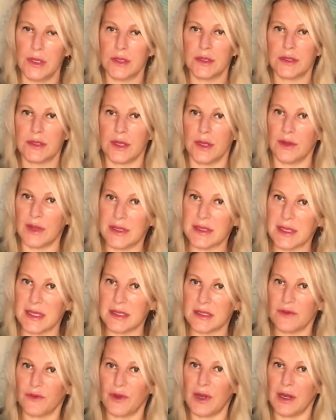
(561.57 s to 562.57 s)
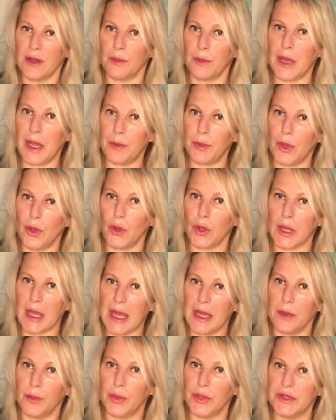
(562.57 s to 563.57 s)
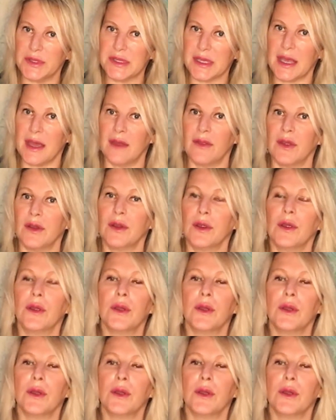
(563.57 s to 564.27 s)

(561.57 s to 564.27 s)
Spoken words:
So that's schizophrenia and bipolar kind of put together.